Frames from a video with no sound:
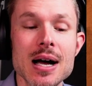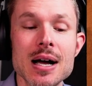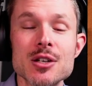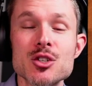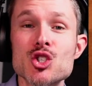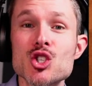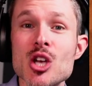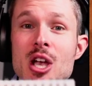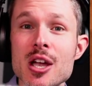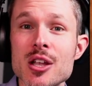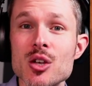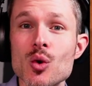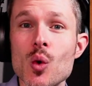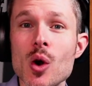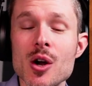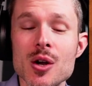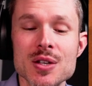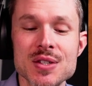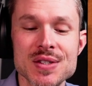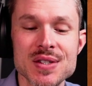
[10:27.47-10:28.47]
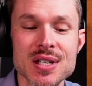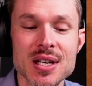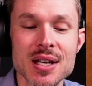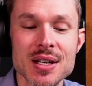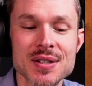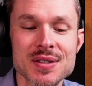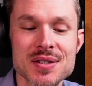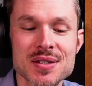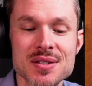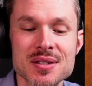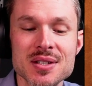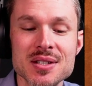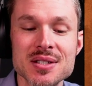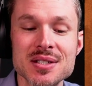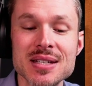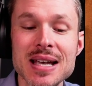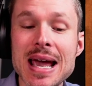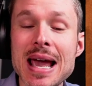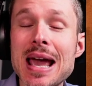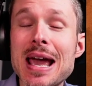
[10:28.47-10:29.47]
January 6th, the
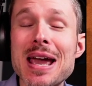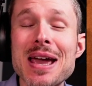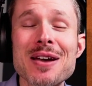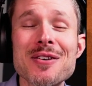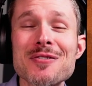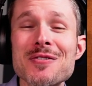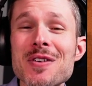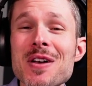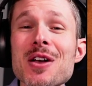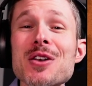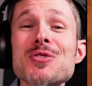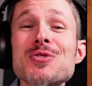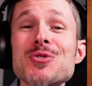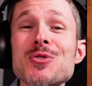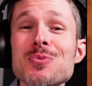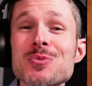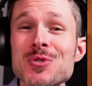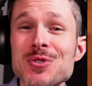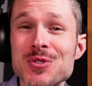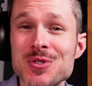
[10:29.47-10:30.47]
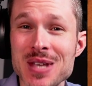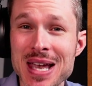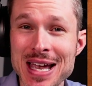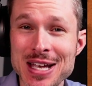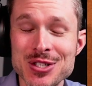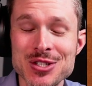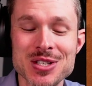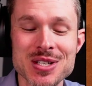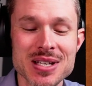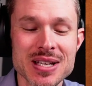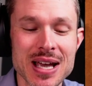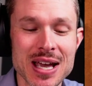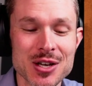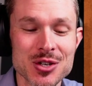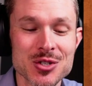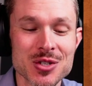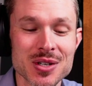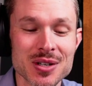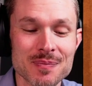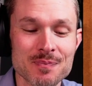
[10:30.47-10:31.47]
day of
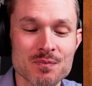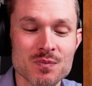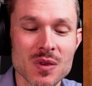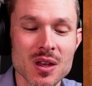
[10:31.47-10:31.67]
substantiation.